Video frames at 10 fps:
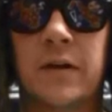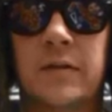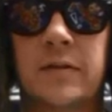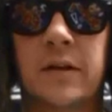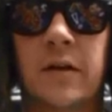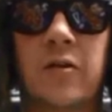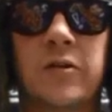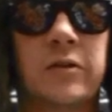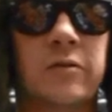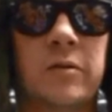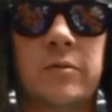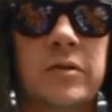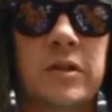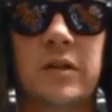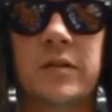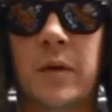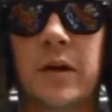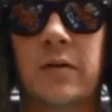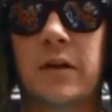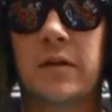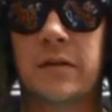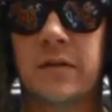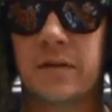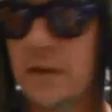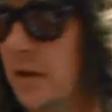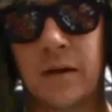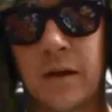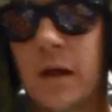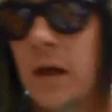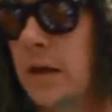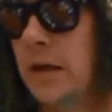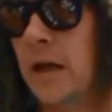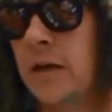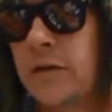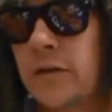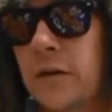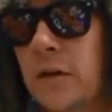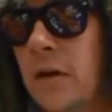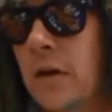It's like all she drinks when she gets migraines. Yeah, it's good.